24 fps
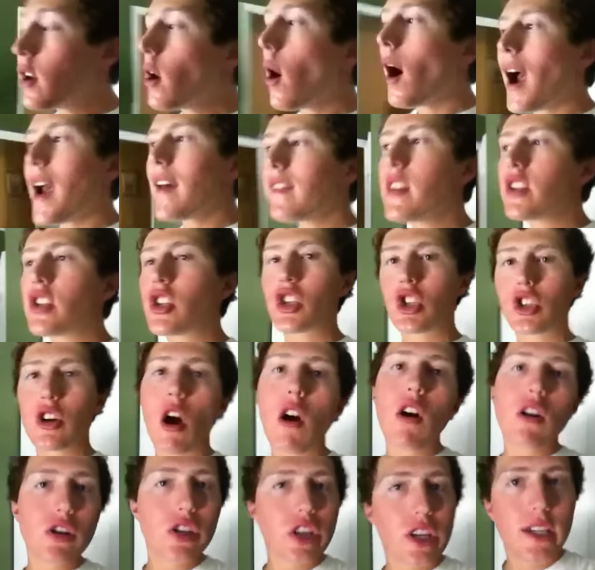No, I had these
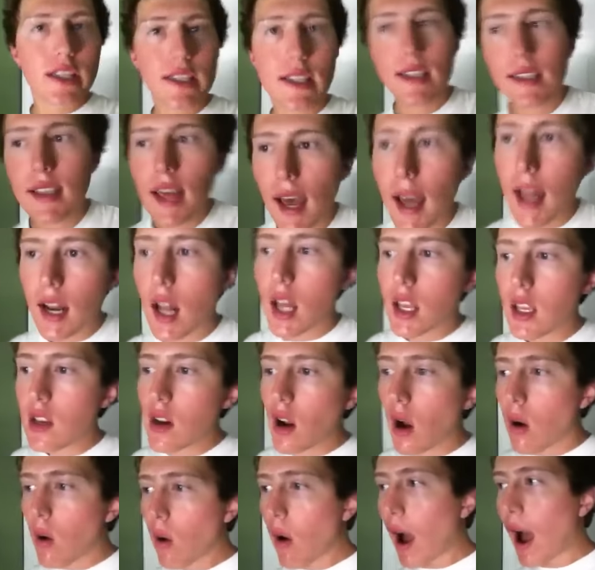charges that, you
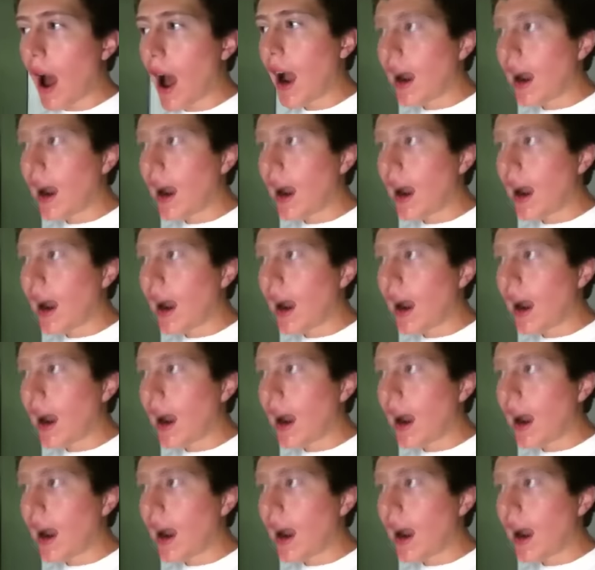know,